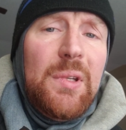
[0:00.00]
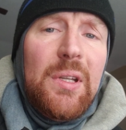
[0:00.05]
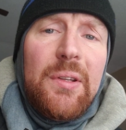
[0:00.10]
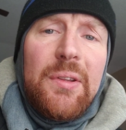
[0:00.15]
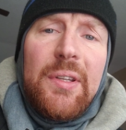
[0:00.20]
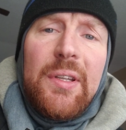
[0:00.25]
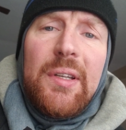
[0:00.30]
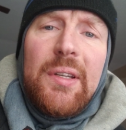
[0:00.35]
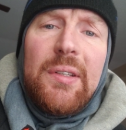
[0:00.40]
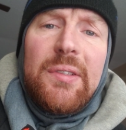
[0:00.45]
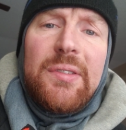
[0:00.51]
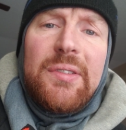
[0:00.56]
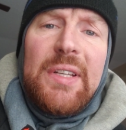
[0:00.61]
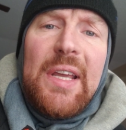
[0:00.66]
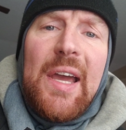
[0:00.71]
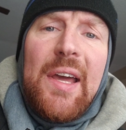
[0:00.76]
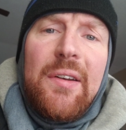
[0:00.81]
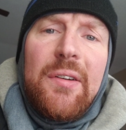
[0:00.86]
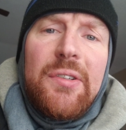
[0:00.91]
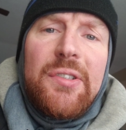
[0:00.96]
The
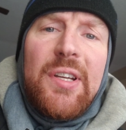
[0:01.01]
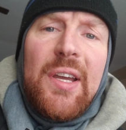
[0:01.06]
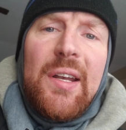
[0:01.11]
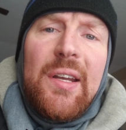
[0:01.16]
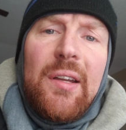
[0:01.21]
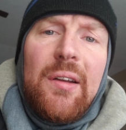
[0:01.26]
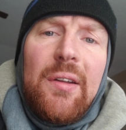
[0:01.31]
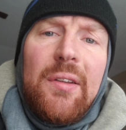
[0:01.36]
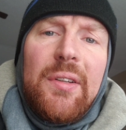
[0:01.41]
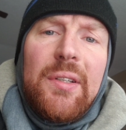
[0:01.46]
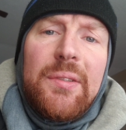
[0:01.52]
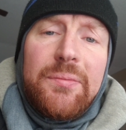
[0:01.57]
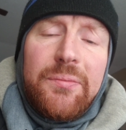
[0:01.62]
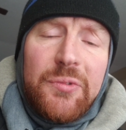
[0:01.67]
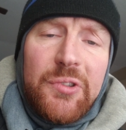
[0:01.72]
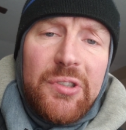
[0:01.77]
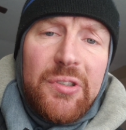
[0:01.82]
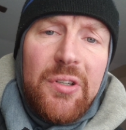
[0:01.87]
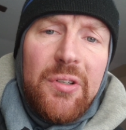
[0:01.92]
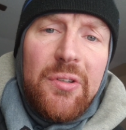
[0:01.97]
standard jetting on the
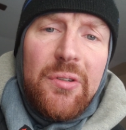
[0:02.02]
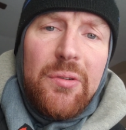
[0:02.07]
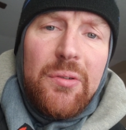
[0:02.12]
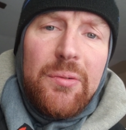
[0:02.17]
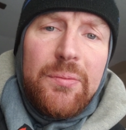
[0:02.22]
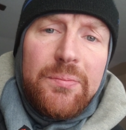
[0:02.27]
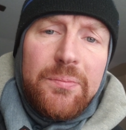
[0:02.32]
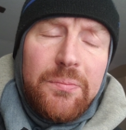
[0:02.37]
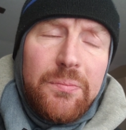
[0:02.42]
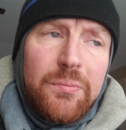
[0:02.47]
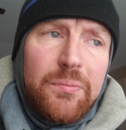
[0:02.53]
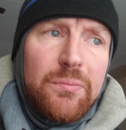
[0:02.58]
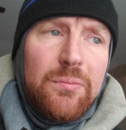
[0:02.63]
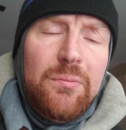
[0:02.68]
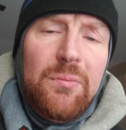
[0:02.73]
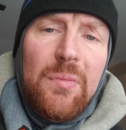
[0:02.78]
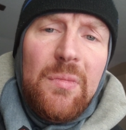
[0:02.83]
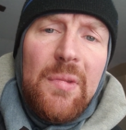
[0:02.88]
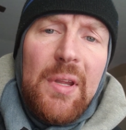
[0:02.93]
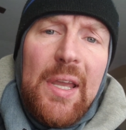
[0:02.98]
Skidoo
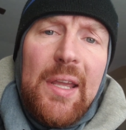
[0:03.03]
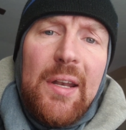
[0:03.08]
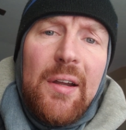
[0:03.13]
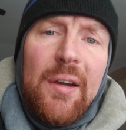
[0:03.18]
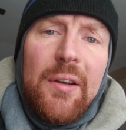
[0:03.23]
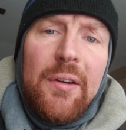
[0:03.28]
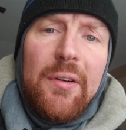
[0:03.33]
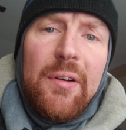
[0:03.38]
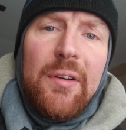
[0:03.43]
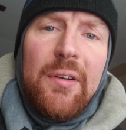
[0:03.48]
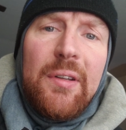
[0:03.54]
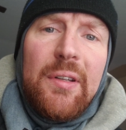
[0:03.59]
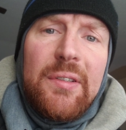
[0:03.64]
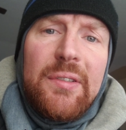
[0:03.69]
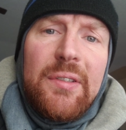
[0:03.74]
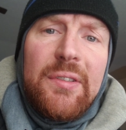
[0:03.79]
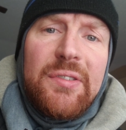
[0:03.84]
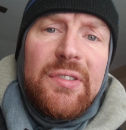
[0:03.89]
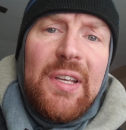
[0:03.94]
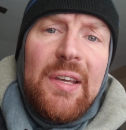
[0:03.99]
800,
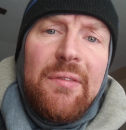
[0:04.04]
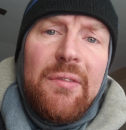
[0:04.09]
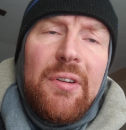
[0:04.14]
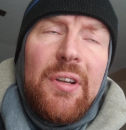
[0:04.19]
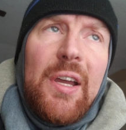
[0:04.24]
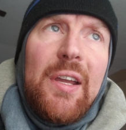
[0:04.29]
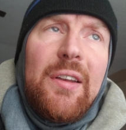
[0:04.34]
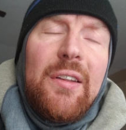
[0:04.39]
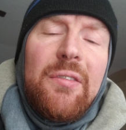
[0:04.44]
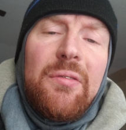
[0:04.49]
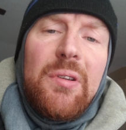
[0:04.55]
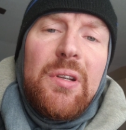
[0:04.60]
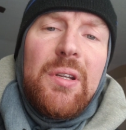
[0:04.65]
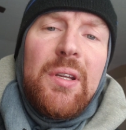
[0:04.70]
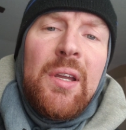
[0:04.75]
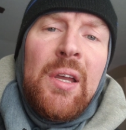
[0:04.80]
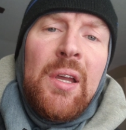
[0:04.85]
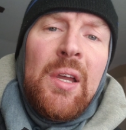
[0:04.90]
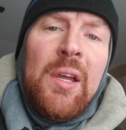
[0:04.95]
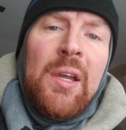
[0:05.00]
the
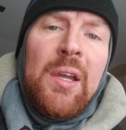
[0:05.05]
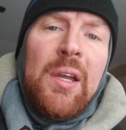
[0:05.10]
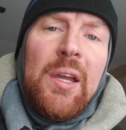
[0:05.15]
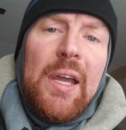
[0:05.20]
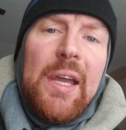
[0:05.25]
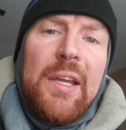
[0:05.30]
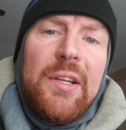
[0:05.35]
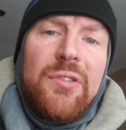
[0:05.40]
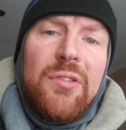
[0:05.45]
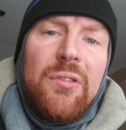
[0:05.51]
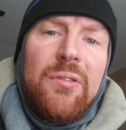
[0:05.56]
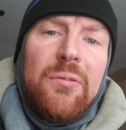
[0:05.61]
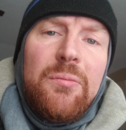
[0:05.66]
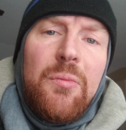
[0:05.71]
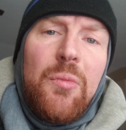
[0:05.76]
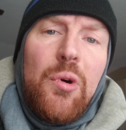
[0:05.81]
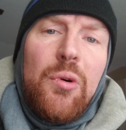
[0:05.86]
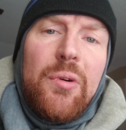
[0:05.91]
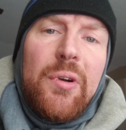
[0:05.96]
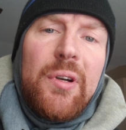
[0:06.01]
793 HO
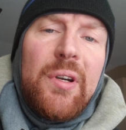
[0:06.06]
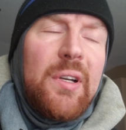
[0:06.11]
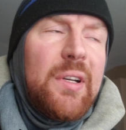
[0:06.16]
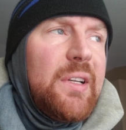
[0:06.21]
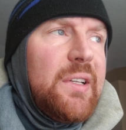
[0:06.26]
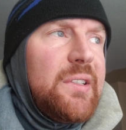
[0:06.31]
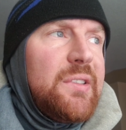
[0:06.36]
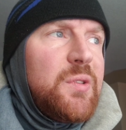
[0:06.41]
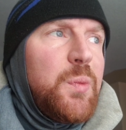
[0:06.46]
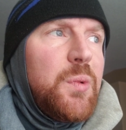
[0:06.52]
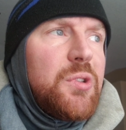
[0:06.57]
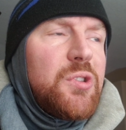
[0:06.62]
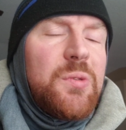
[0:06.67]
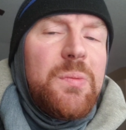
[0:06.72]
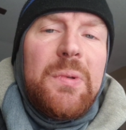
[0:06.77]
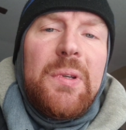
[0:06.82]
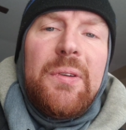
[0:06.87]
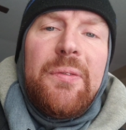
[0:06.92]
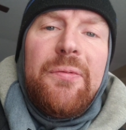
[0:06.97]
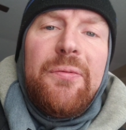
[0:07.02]
motor, is supposed to
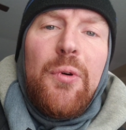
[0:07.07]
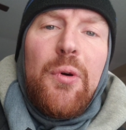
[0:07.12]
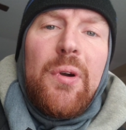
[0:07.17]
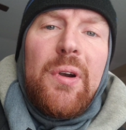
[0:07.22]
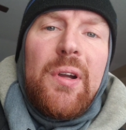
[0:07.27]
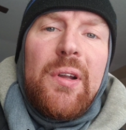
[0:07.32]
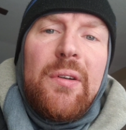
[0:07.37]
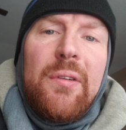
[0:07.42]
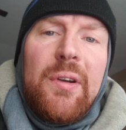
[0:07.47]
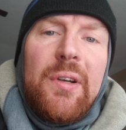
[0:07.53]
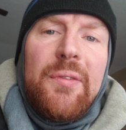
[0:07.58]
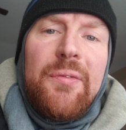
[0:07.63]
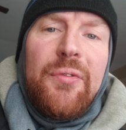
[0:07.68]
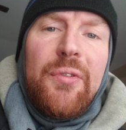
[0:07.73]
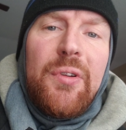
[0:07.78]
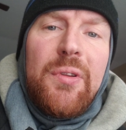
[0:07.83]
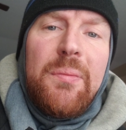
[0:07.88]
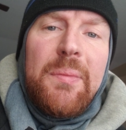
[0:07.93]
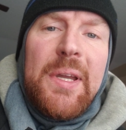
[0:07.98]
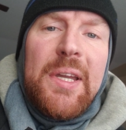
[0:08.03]
be 400
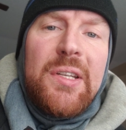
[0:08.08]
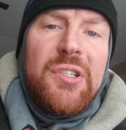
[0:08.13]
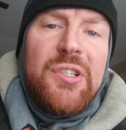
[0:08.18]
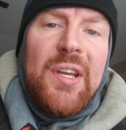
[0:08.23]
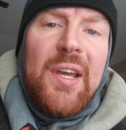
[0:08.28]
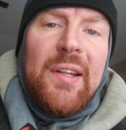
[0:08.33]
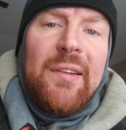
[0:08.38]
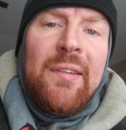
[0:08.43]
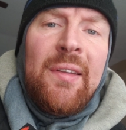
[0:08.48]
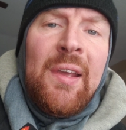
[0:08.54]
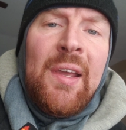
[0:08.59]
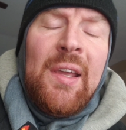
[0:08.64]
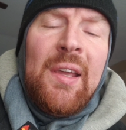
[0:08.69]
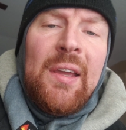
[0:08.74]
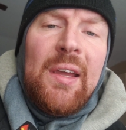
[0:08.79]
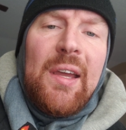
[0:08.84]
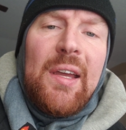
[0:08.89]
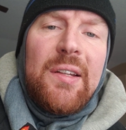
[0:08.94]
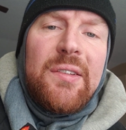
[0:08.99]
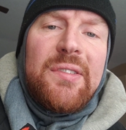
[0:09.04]
for the main jet
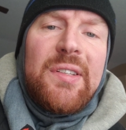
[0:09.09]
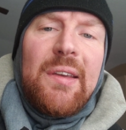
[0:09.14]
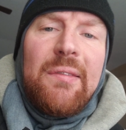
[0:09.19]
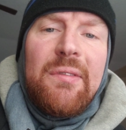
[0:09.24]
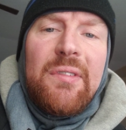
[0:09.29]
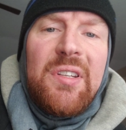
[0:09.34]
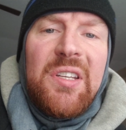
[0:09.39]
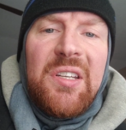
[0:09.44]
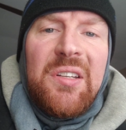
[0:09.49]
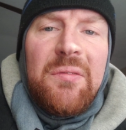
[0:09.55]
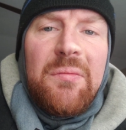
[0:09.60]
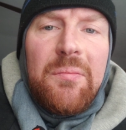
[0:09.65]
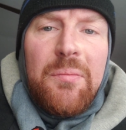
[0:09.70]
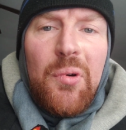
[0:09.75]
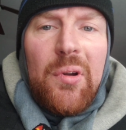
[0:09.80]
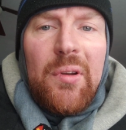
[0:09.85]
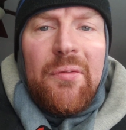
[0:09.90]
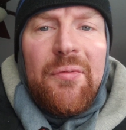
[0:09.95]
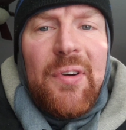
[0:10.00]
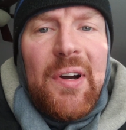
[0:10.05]
and
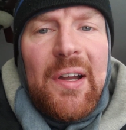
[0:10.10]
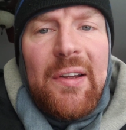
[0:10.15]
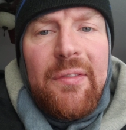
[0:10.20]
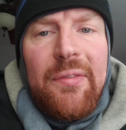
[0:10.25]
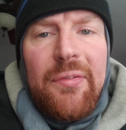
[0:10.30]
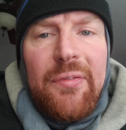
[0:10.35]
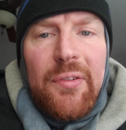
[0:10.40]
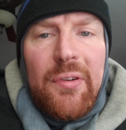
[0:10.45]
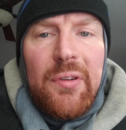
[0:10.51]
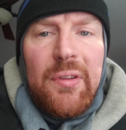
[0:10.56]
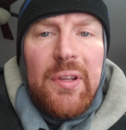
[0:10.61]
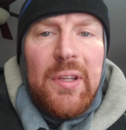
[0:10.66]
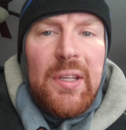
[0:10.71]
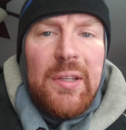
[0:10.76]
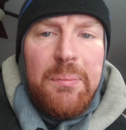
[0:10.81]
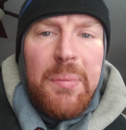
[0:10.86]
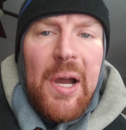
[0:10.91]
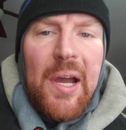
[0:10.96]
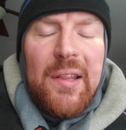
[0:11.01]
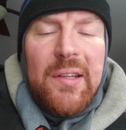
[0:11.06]
17.5 for
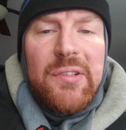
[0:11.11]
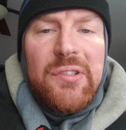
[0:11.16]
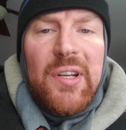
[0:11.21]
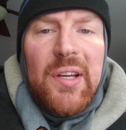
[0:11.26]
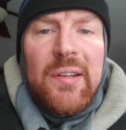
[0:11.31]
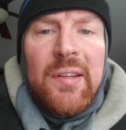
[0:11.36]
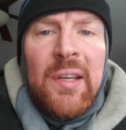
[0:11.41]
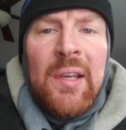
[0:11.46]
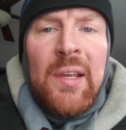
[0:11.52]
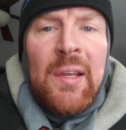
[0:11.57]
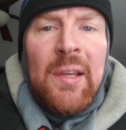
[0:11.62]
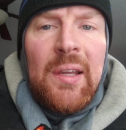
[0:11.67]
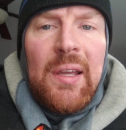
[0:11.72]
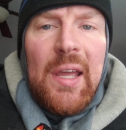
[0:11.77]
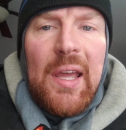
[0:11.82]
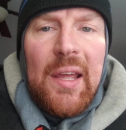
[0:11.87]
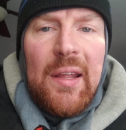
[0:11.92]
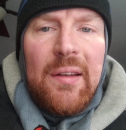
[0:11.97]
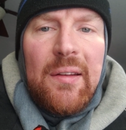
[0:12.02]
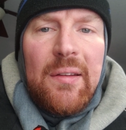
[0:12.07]
the pilot jet.
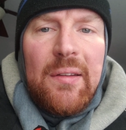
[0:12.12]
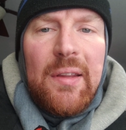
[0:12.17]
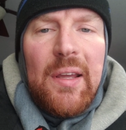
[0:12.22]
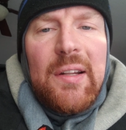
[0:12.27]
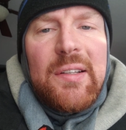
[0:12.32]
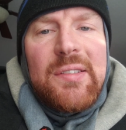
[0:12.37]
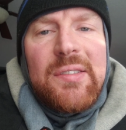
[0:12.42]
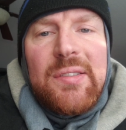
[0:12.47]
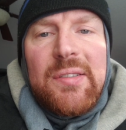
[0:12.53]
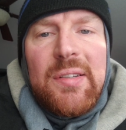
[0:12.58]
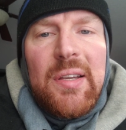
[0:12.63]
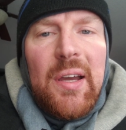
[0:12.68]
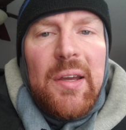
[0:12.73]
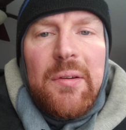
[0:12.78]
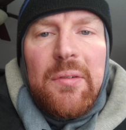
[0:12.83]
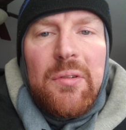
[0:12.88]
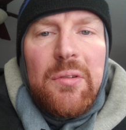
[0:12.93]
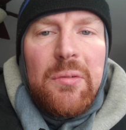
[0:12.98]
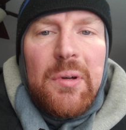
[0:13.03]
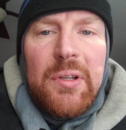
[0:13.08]
And that's, I
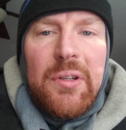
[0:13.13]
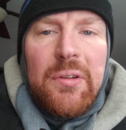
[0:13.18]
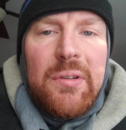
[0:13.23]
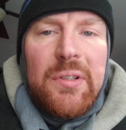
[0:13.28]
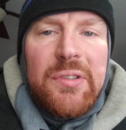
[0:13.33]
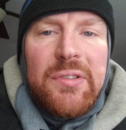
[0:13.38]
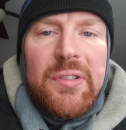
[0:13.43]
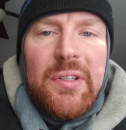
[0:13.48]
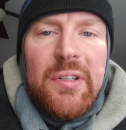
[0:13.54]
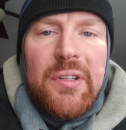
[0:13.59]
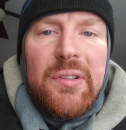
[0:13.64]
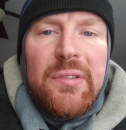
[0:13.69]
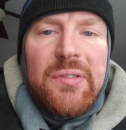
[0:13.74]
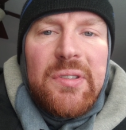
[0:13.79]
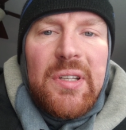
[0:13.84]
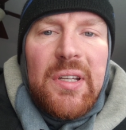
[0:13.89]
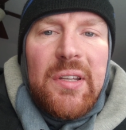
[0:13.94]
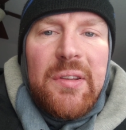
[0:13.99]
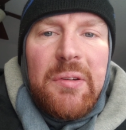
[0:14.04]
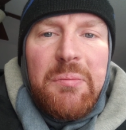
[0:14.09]
don't know what units they're
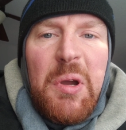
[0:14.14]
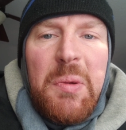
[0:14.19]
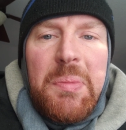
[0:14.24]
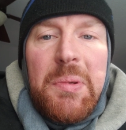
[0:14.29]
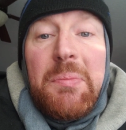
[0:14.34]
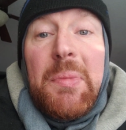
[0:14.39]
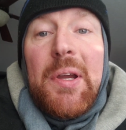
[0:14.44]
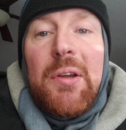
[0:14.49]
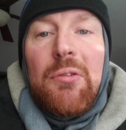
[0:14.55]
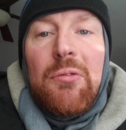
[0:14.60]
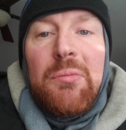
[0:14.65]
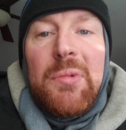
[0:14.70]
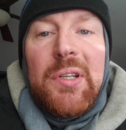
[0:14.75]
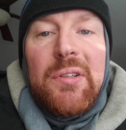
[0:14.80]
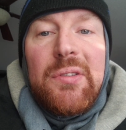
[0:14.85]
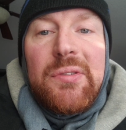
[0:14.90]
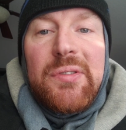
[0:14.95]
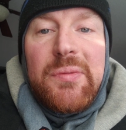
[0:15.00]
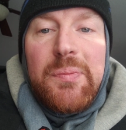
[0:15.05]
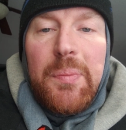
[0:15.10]
using. I think it might be
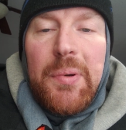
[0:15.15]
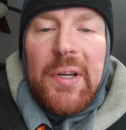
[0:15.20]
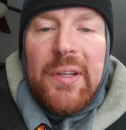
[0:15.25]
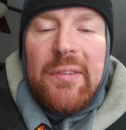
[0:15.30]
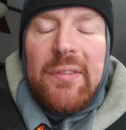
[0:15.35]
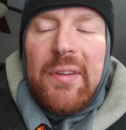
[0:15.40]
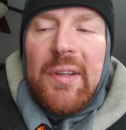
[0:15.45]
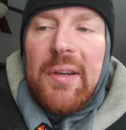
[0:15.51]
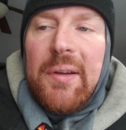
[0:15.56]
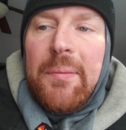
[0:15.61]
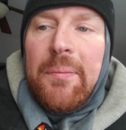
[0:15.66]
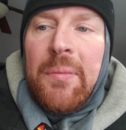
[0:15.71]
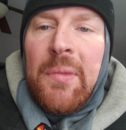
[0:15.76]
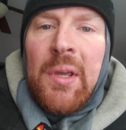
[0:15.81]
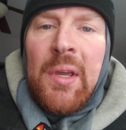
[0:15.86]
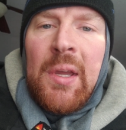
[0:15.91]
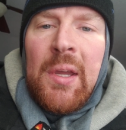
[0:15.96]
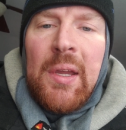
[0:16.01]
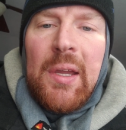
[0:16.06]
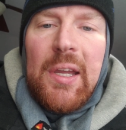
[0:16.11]
micrometers, but
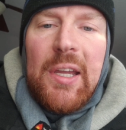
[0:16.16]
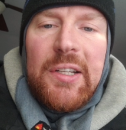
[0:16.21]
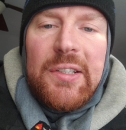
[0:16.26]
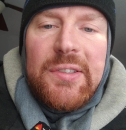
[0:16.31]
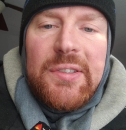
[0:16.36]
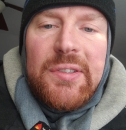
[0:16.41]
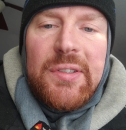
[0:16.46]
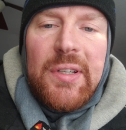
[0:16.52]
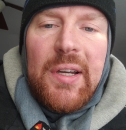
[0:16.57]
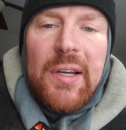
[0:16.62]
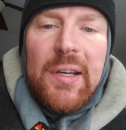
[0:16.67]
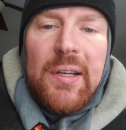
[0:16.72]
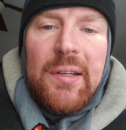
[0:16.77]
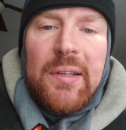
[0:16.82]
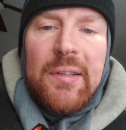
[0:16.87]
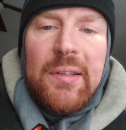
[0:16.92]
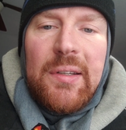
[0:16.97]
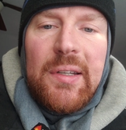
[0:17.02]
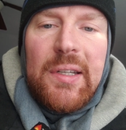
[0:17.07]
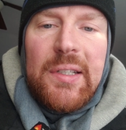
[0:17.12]

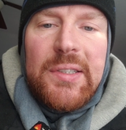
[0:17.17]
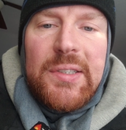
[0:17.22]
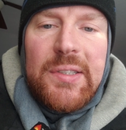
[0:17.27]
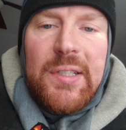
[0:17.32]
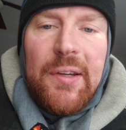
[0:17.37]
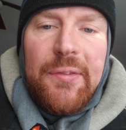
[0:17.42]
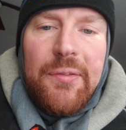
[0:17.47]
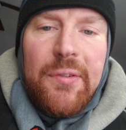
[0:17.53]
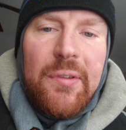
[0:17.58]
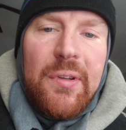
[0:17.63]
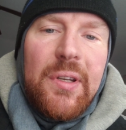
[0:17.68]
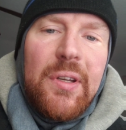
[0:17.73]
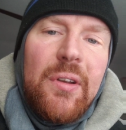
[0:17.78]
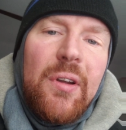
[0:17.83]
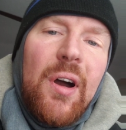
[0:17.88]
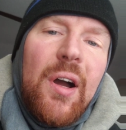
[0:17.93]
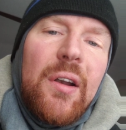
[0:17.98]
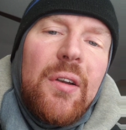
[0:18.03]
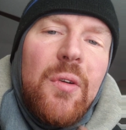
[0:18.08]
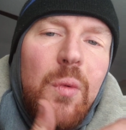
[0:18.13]
it's definitely
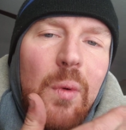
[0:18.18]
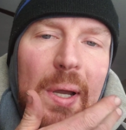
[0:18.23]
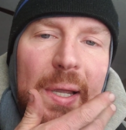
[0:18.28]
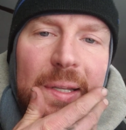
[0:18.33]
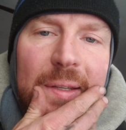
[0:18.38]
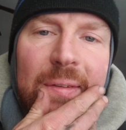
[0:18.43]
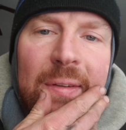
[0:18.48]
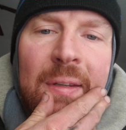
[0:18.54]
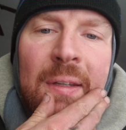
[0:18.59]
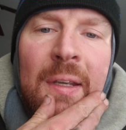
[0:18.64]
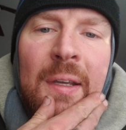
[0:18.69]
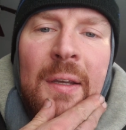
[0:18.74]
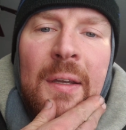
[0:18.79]
not quite.